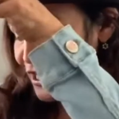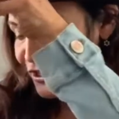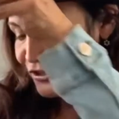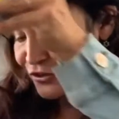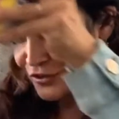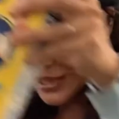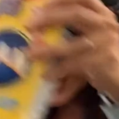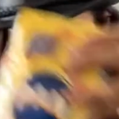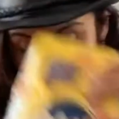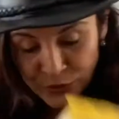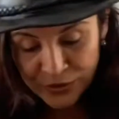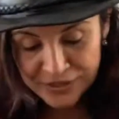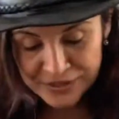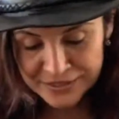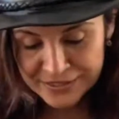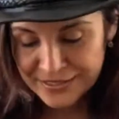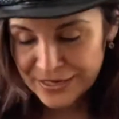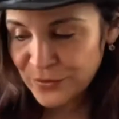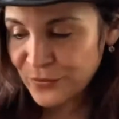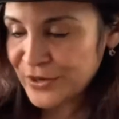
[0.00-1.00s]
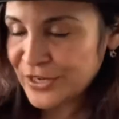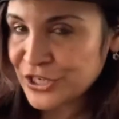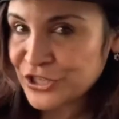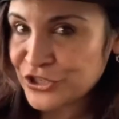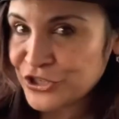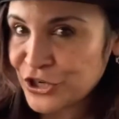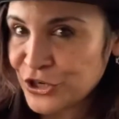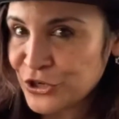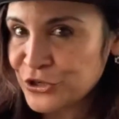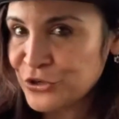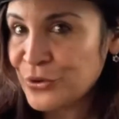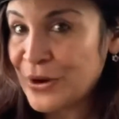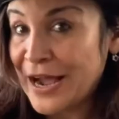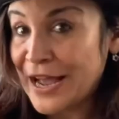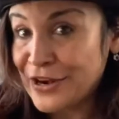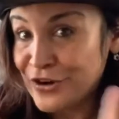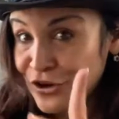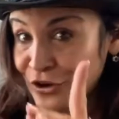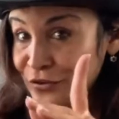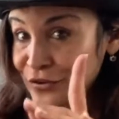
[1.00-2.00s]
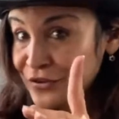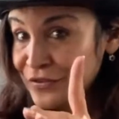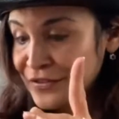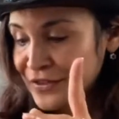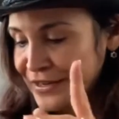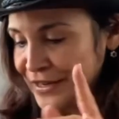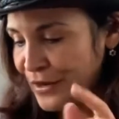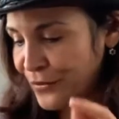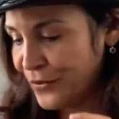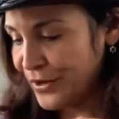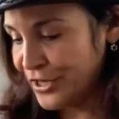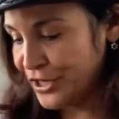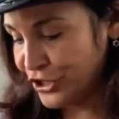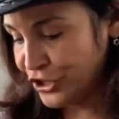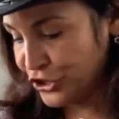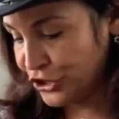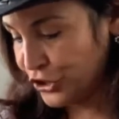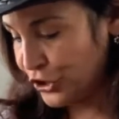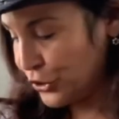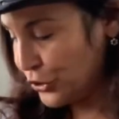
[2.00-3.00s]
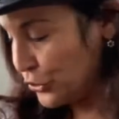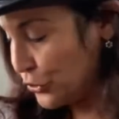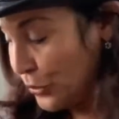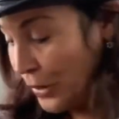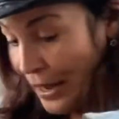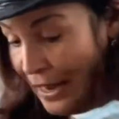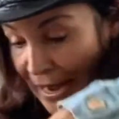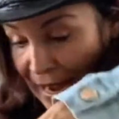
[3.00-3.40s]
So that's one thing I want to show you. Another thing I want to show you,